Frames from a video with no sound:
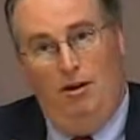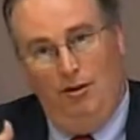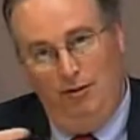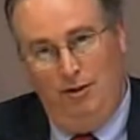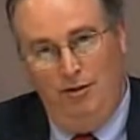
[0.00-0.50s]

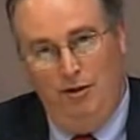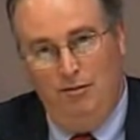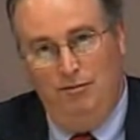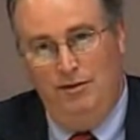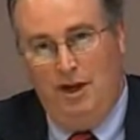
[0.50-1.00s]
although
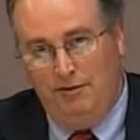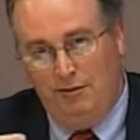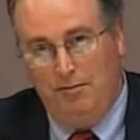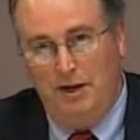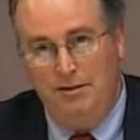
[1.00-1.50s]
not a
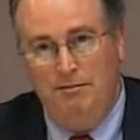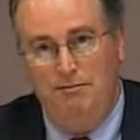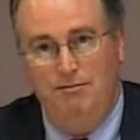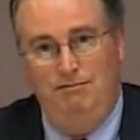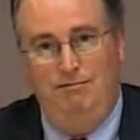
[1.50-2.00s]
verbatim
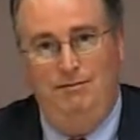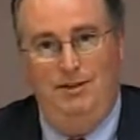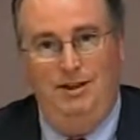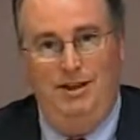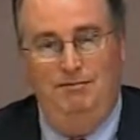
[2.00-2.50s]

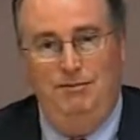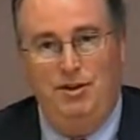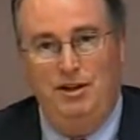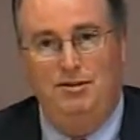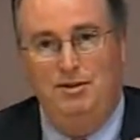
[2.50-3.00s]

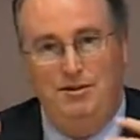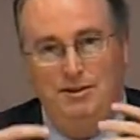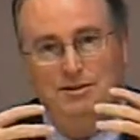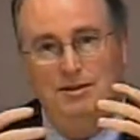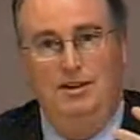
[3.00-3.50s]
transcript, it
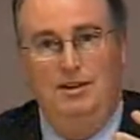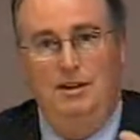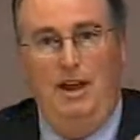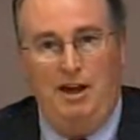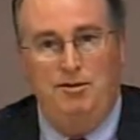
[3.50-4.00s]
is
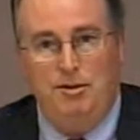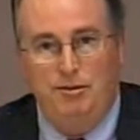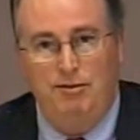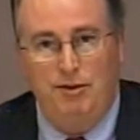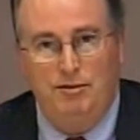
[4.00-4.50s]
accurately
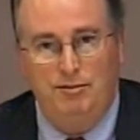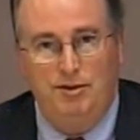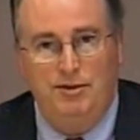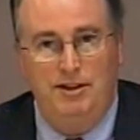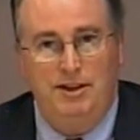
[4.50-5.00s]
reflects what you said